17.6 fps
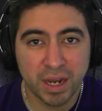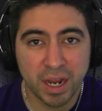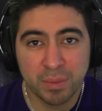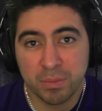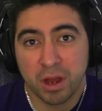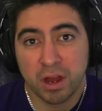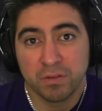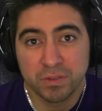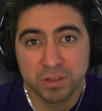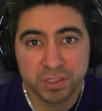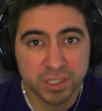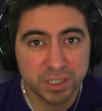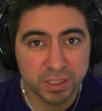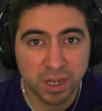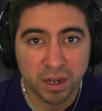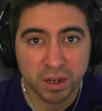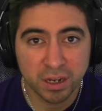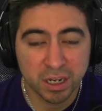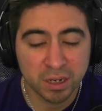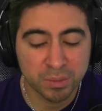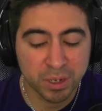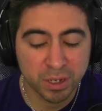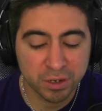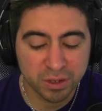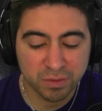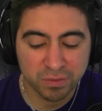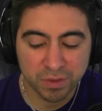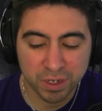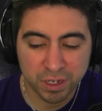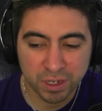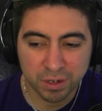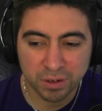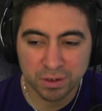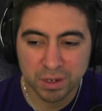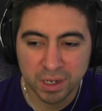I'm obviously talking about in the
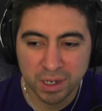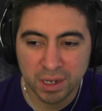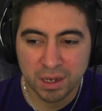video.